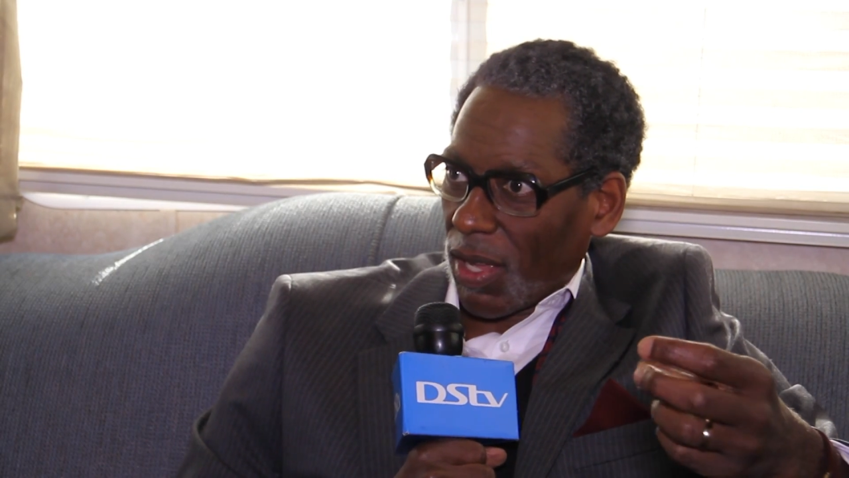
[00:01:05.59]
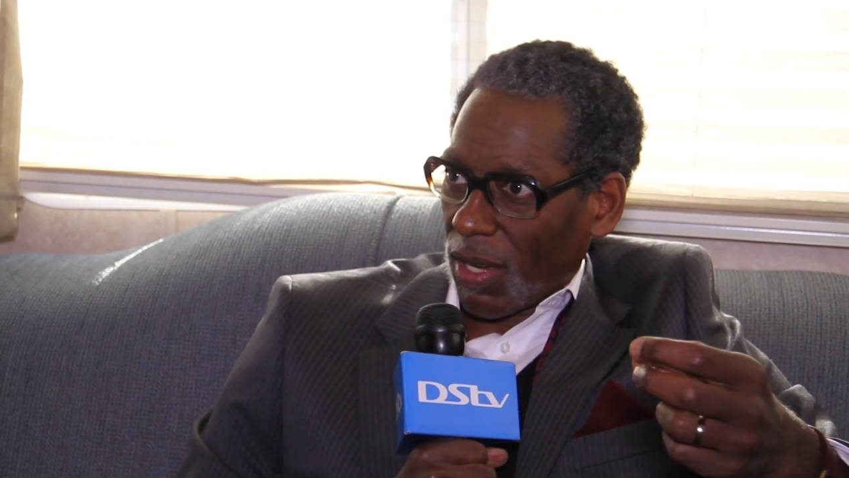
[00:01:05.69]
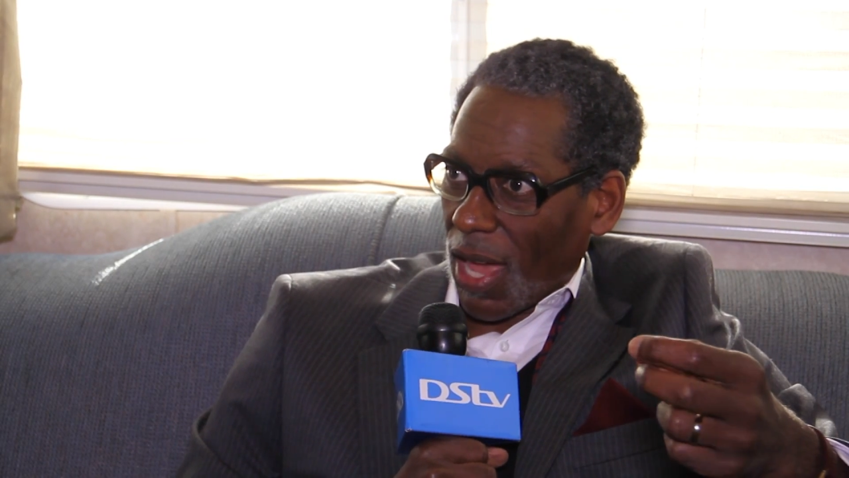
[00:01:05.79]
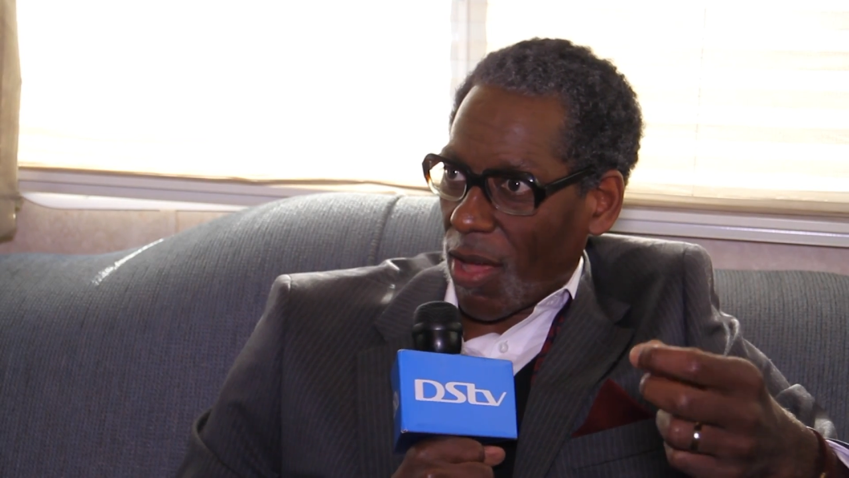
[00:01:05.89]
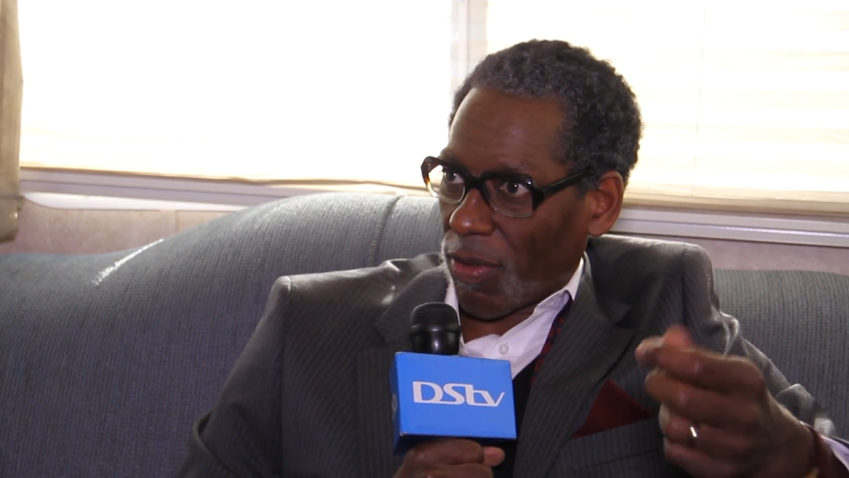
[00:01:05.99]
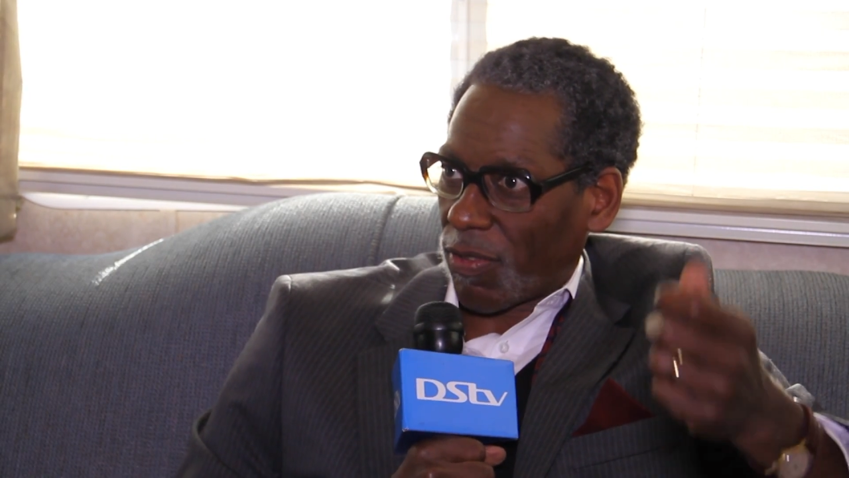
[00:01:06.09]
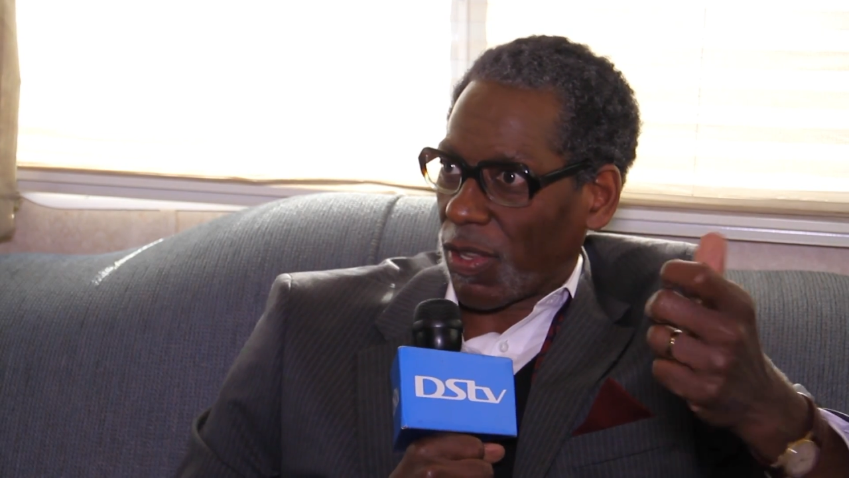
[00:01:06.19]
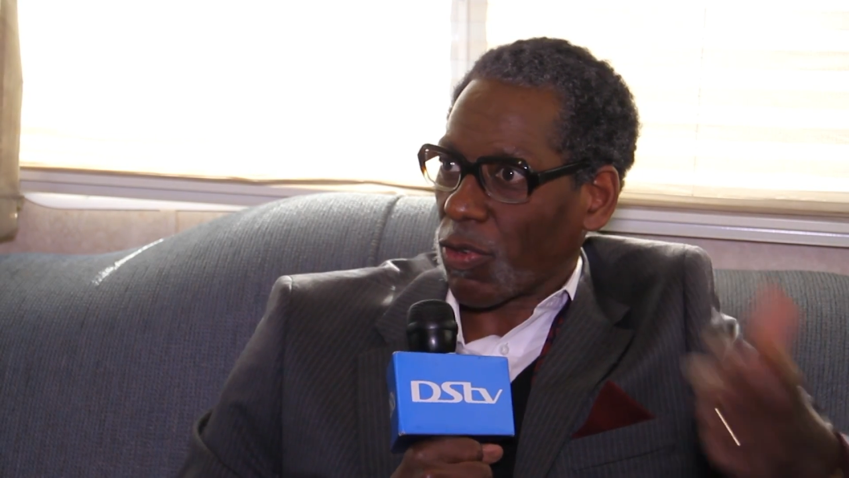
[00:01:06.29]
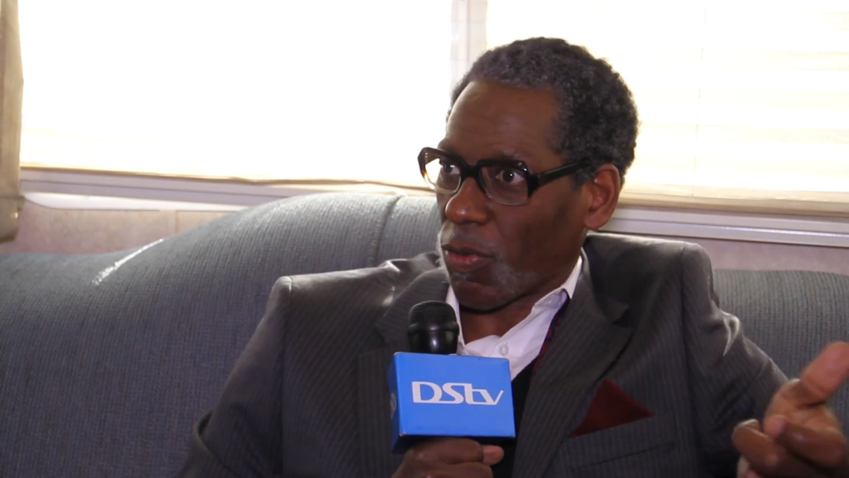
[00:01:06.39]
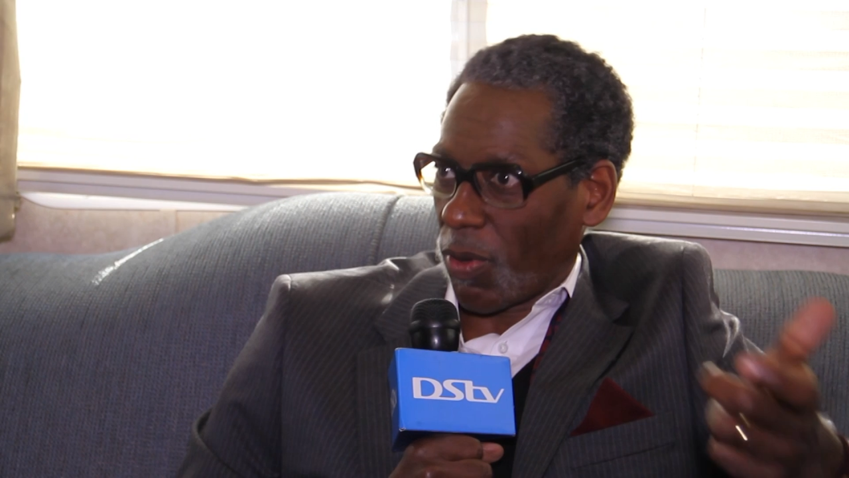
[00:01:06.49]
and how
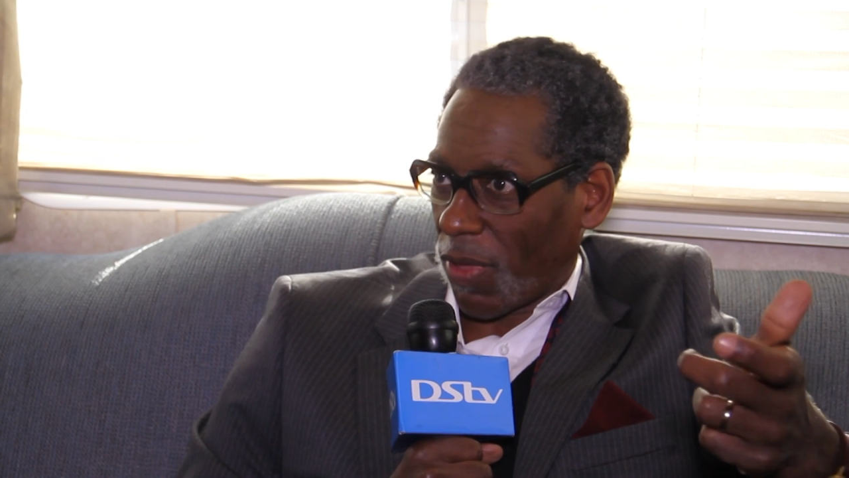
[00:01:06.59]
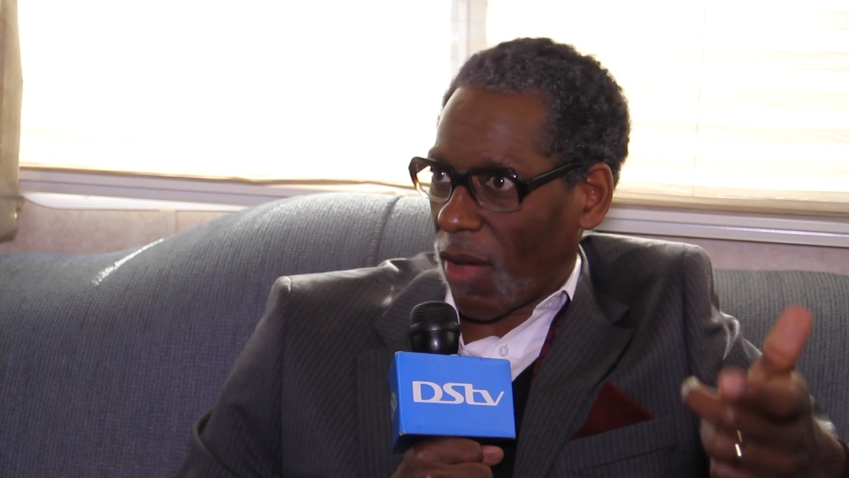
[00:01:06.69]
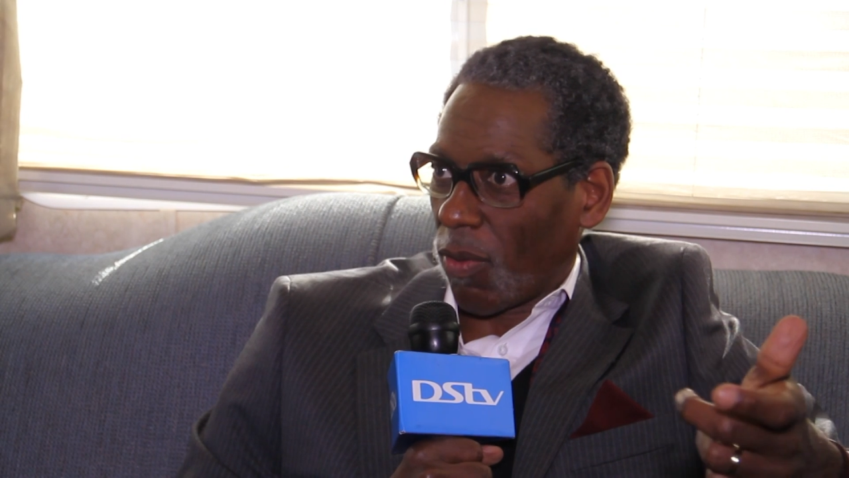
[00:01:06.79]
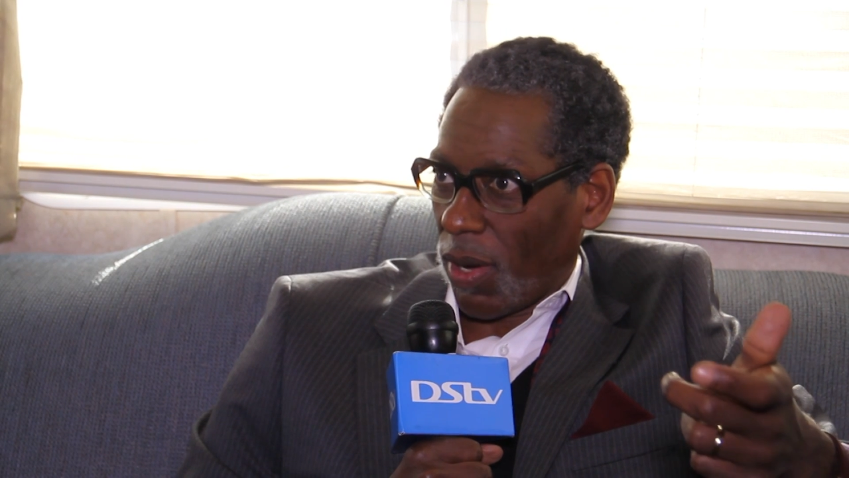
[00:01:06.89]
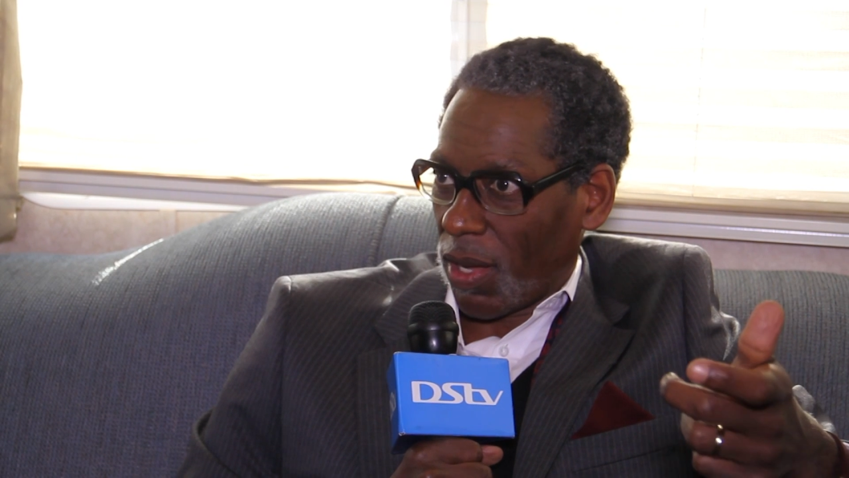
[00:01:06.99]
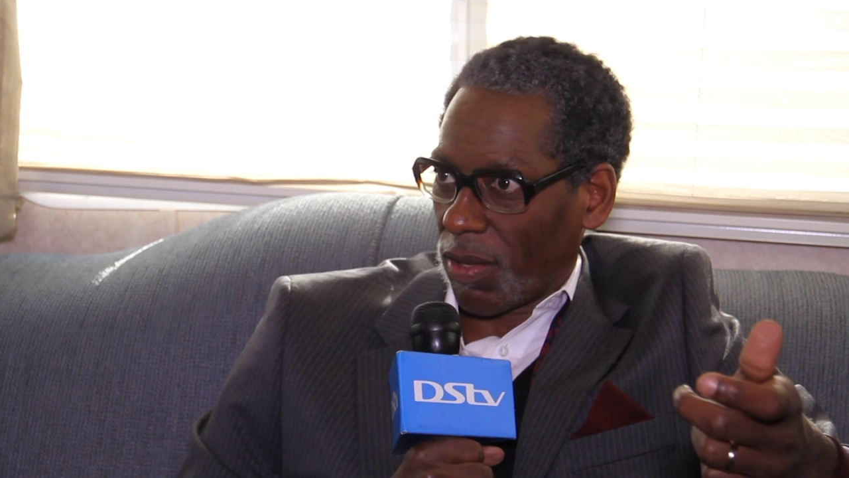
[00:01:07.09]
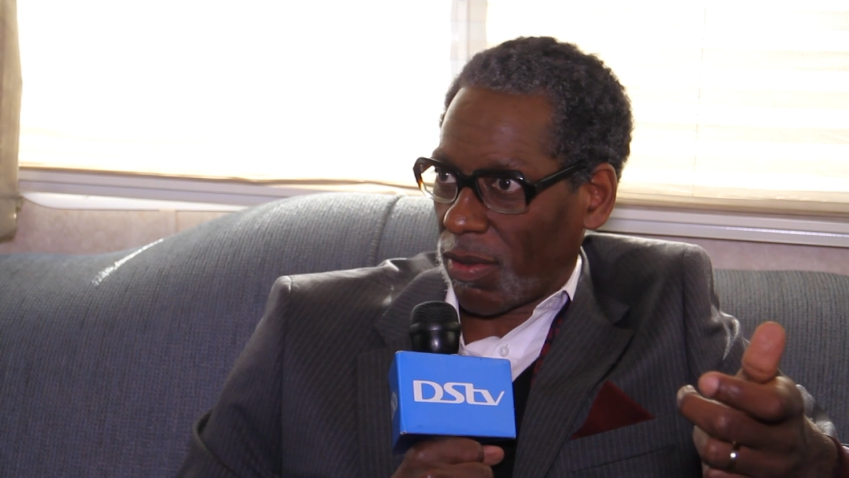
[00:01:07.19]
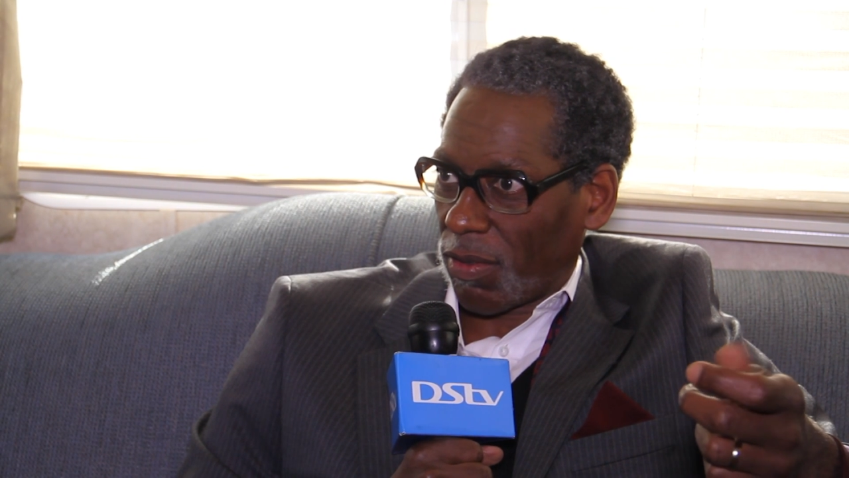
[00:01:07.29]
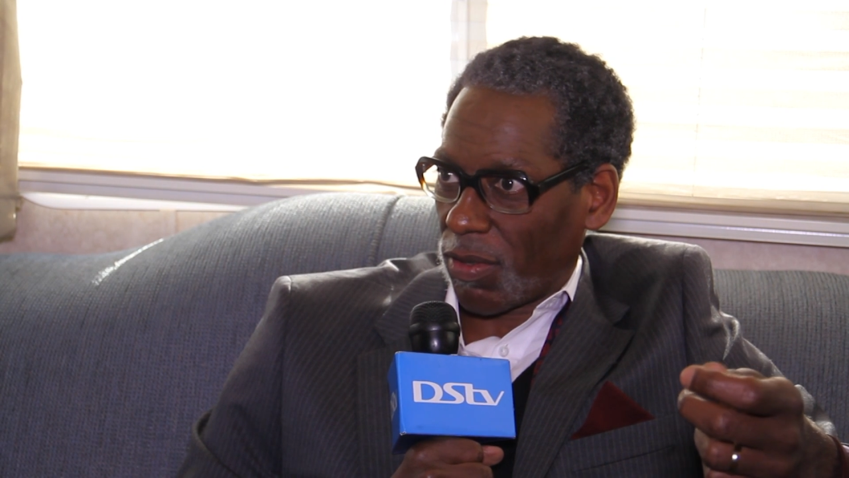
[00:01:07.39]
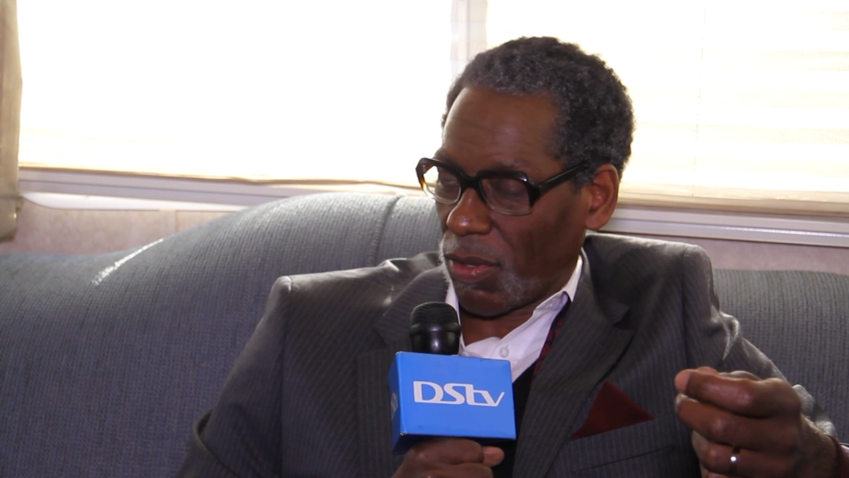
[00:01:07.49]
central that
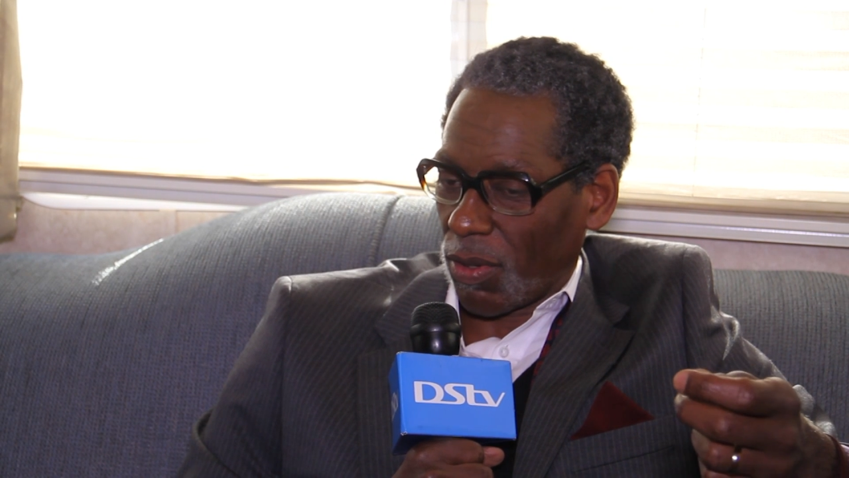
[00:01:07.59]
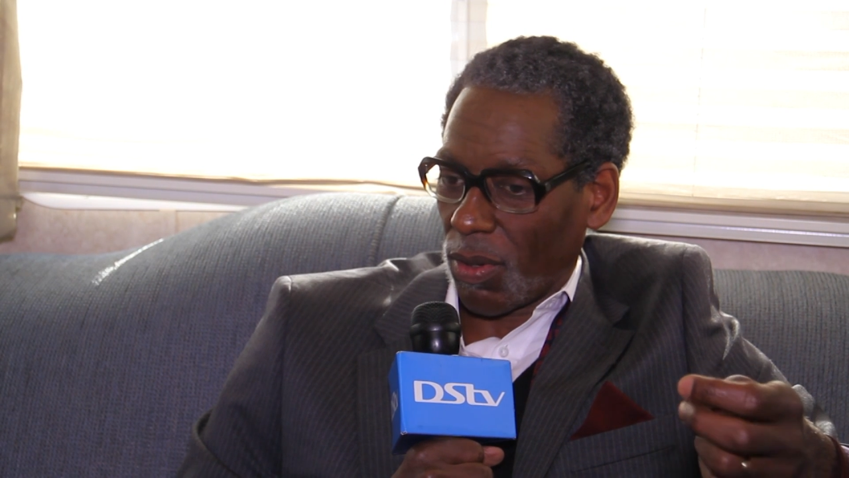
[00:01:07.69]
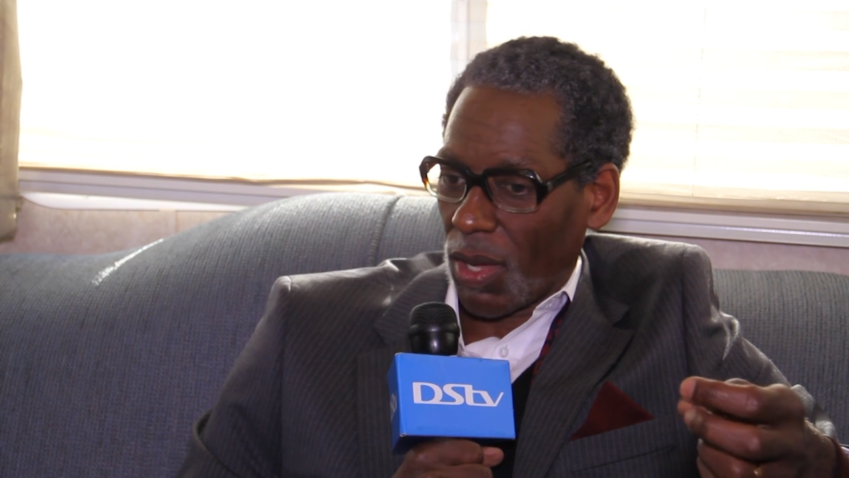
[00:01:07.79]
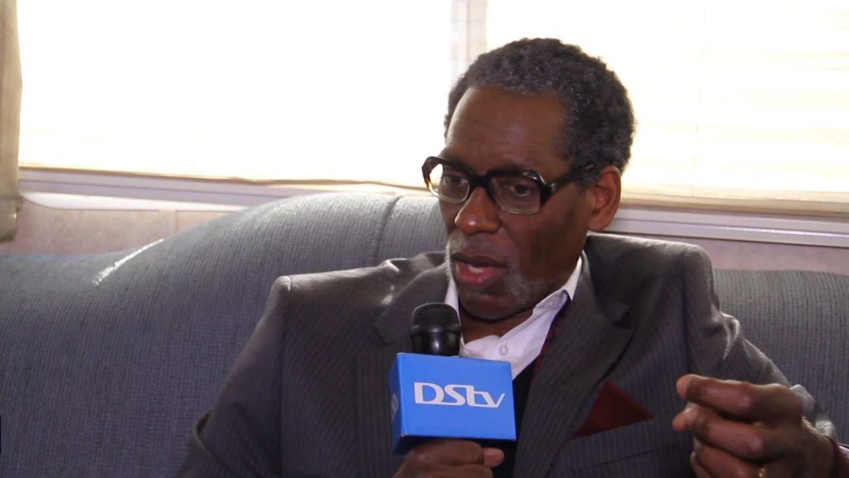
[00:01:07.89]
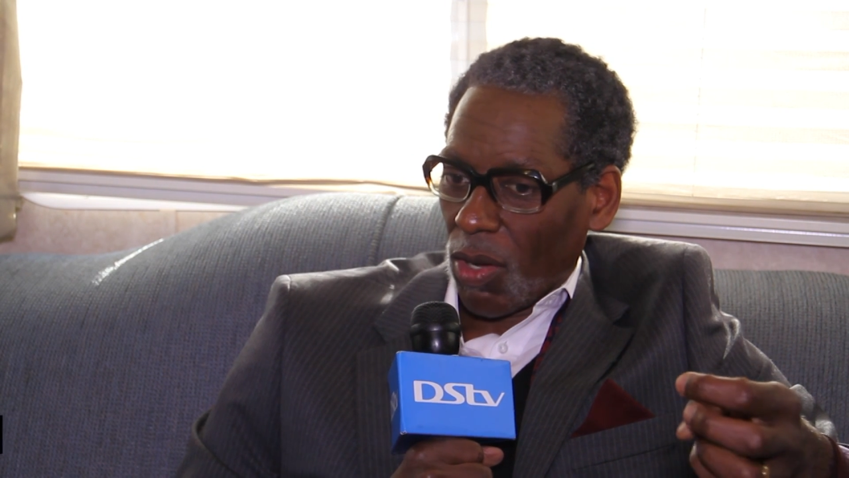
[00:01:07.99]
was to